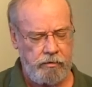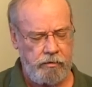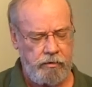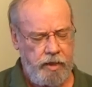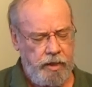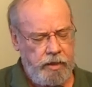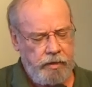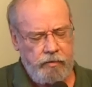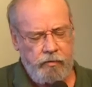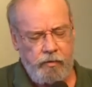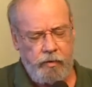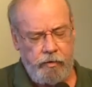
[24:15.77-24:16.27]

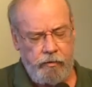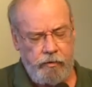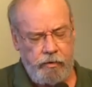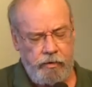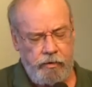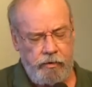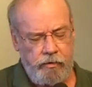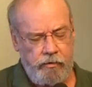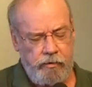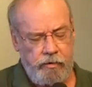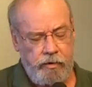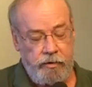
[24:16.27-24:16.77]
not as we
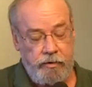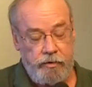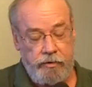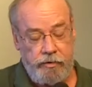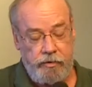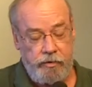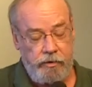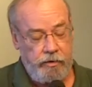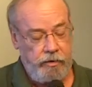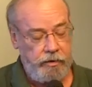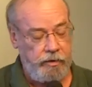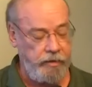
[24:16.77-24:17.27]
would do, and
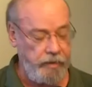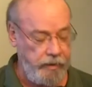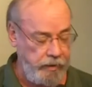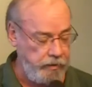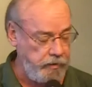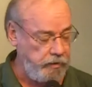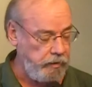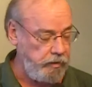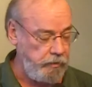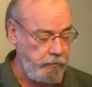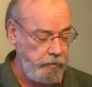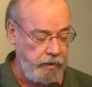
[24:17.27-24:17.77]
certainly not
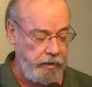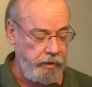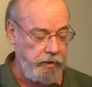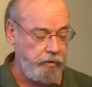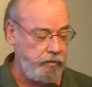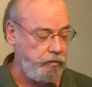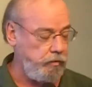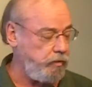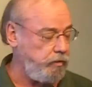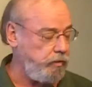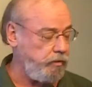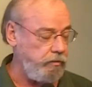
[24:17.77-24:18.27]
as anybody
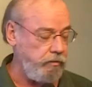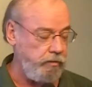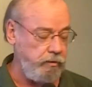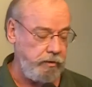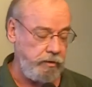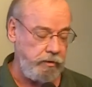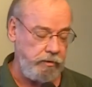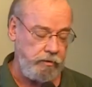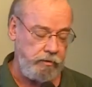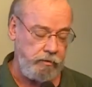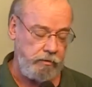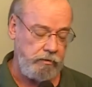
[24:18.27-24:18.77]
else would do
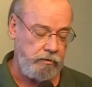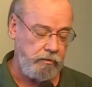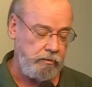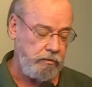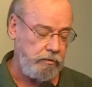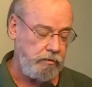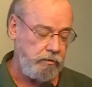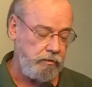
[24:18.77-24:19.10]
us.